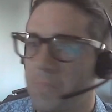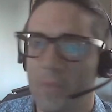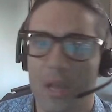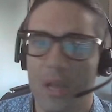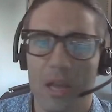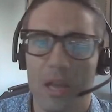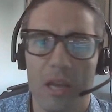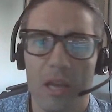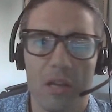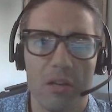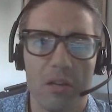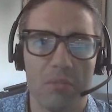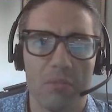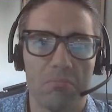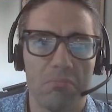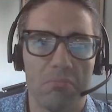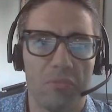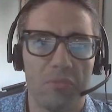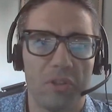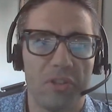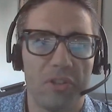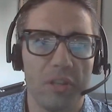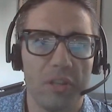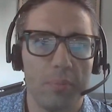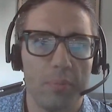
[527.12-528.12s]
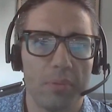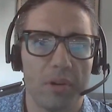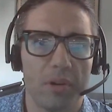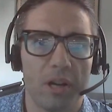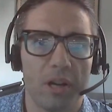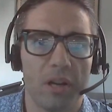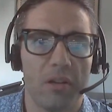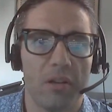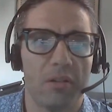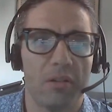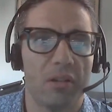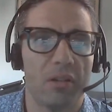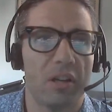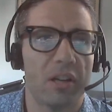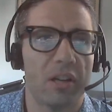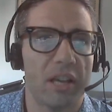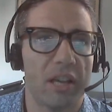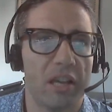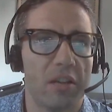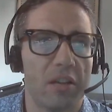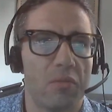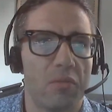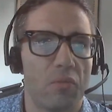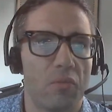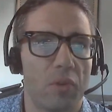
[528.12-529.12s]
And the deeper I dug
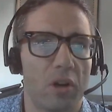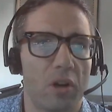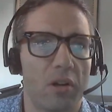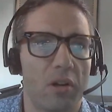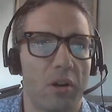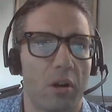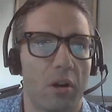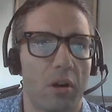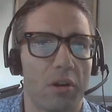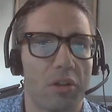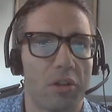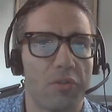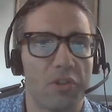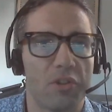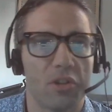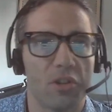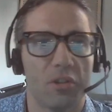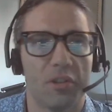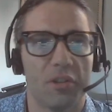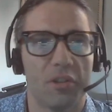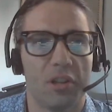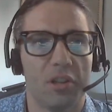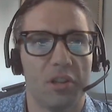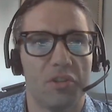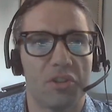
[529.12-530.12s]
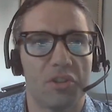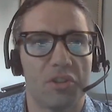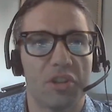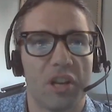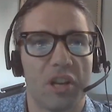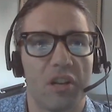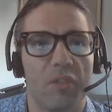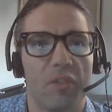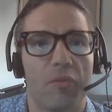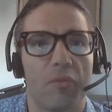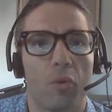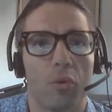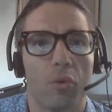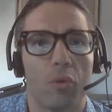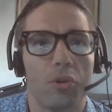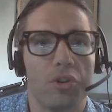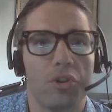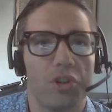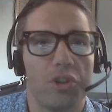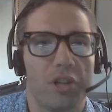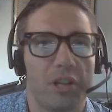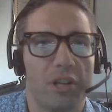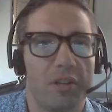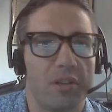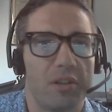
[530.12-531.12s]
in where artificial intelligence kind of
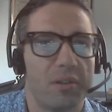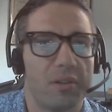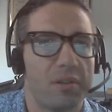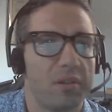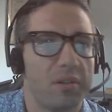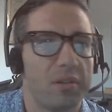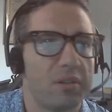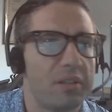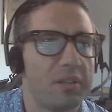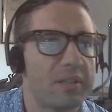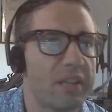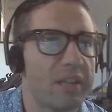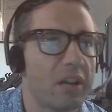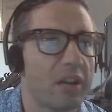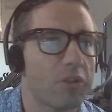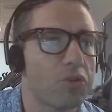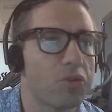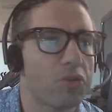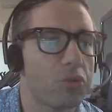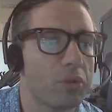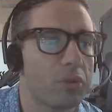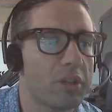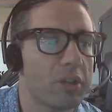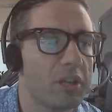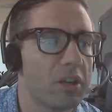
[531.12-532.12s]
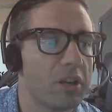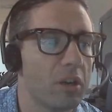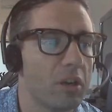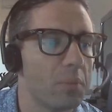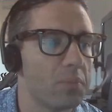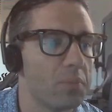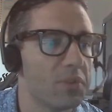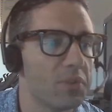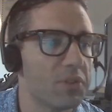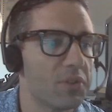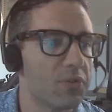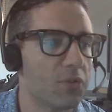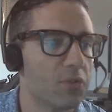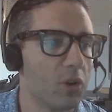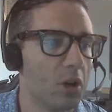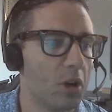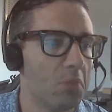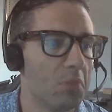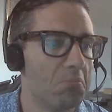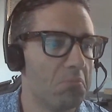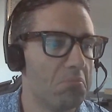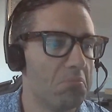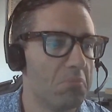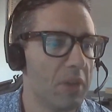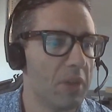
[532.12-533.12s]
originated, this actually comes
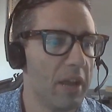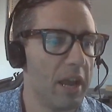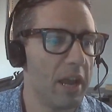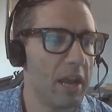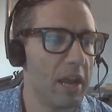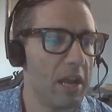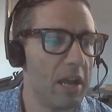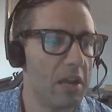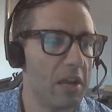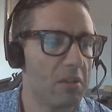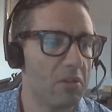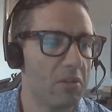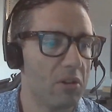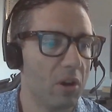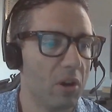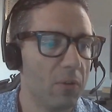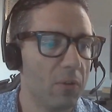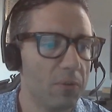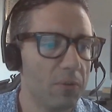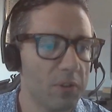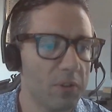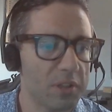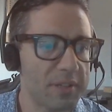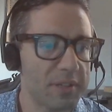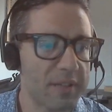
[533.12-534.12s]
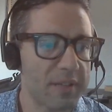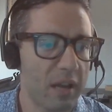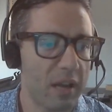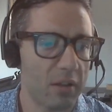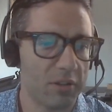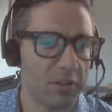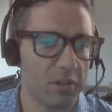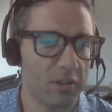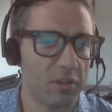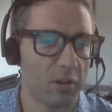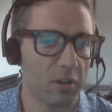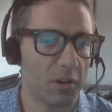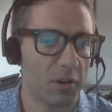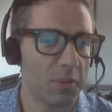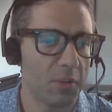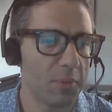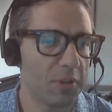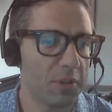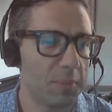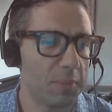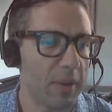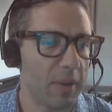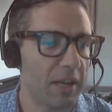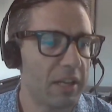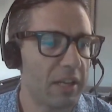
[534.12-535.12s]
from a conference held in
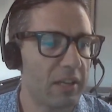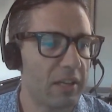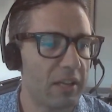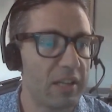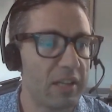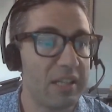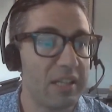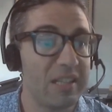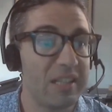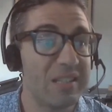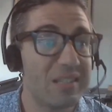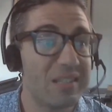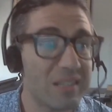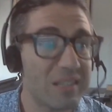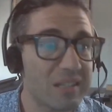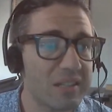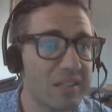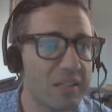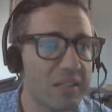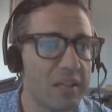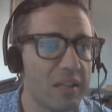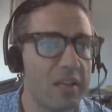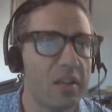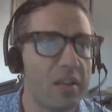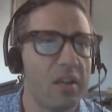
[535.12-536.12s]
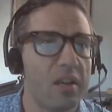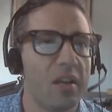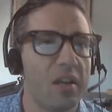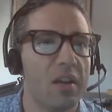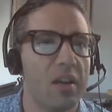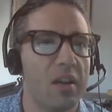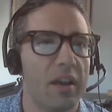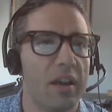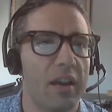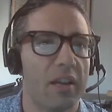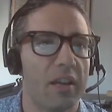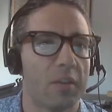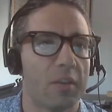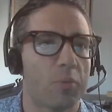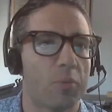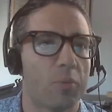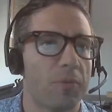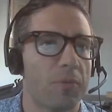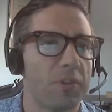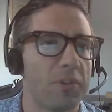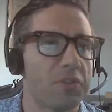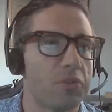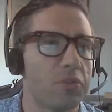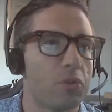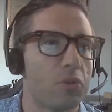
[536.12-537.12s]
Dartmouth back in 1960. And the
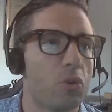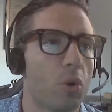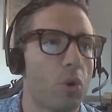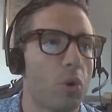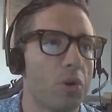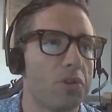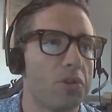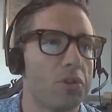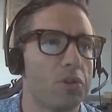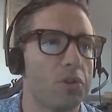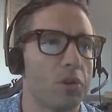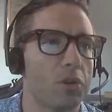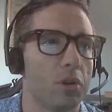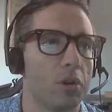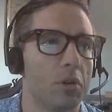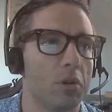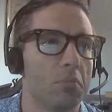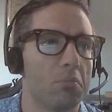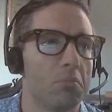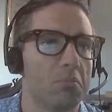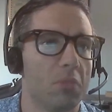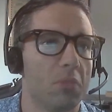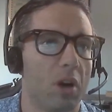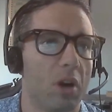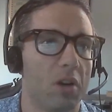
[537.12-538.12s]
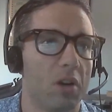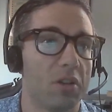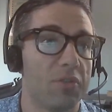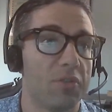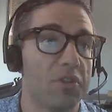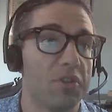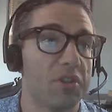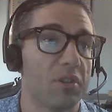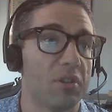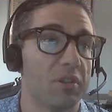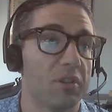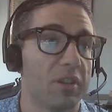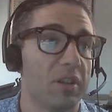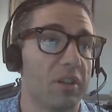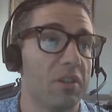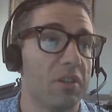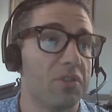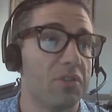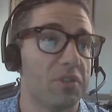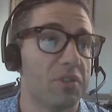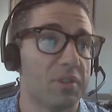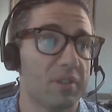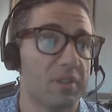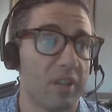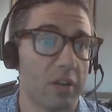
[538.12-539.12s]
professor who coined the term artificial
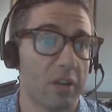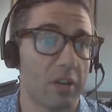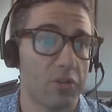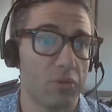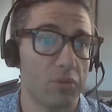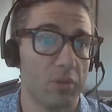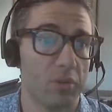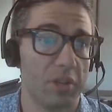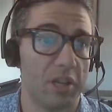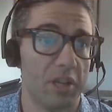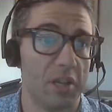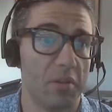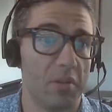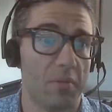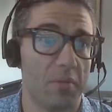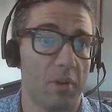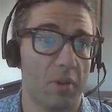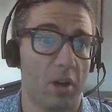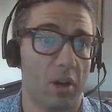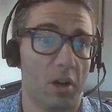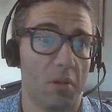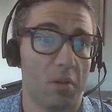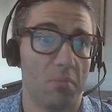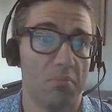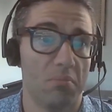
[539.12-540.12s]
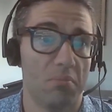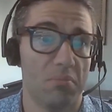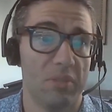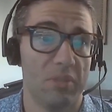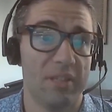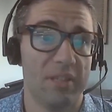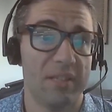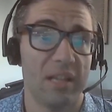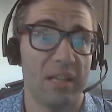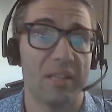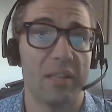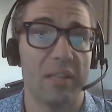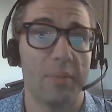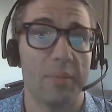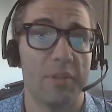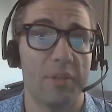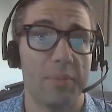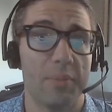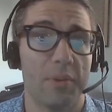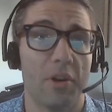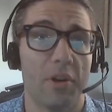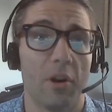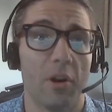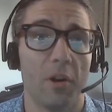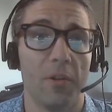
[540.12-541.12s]
intelligence is actually, his last name is
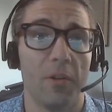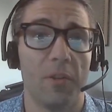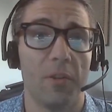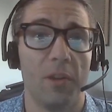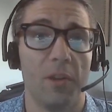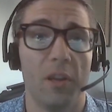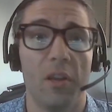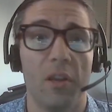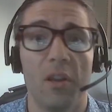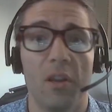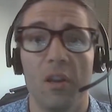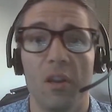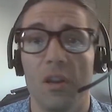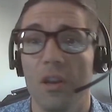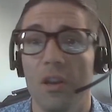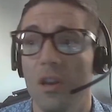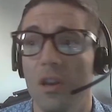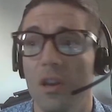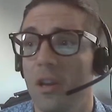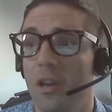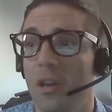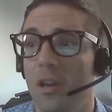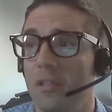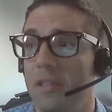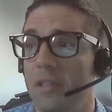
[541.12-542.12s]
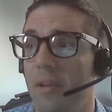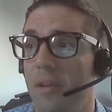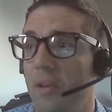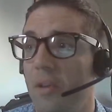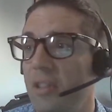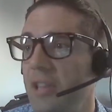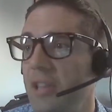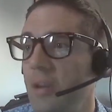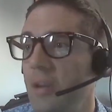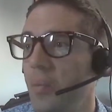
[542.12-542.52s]
McCarthy. What they